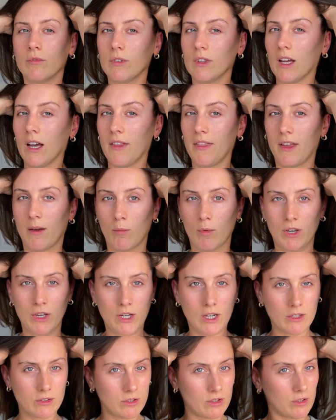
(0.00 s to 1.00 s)
And then when you
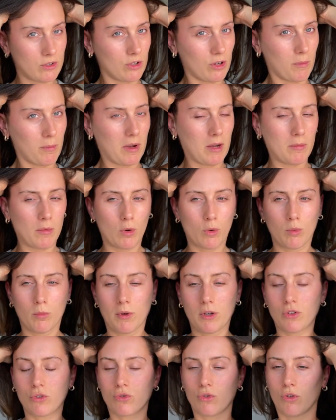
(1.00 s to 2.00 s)
get to the top, I'm
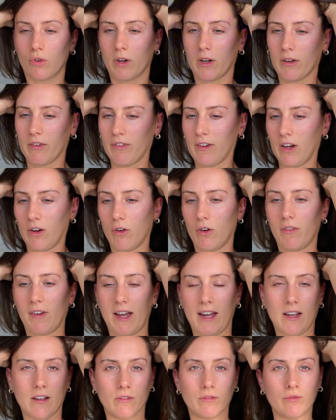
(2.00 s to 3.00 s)
almost drawing a figure of
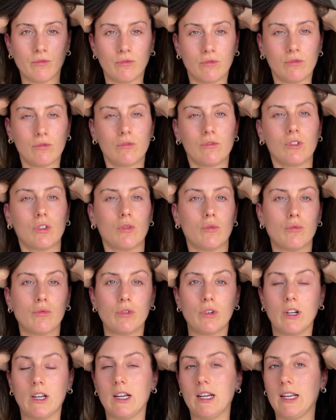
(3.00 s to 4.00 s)
8 to
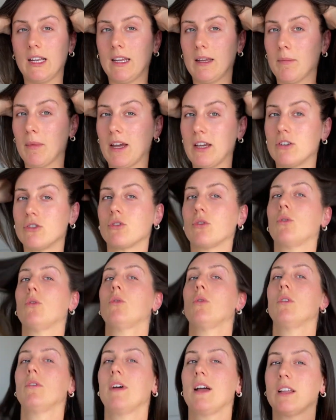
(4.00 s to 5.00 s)
really make sure
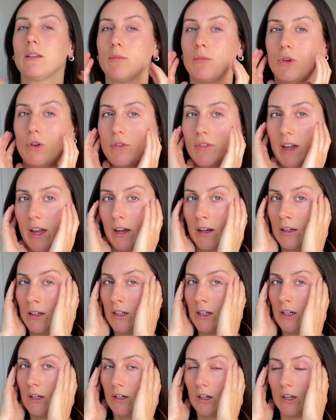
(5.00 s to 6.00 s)
all of that's moving.
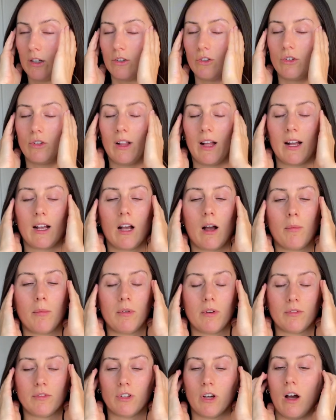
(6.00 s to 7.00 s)
I'm going to do that a couple
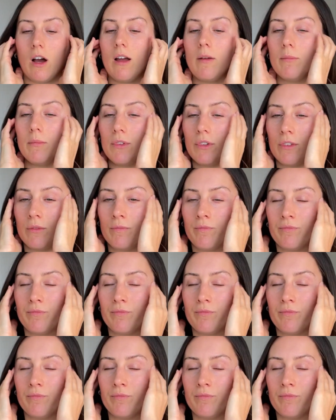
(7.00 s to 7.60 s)
of times.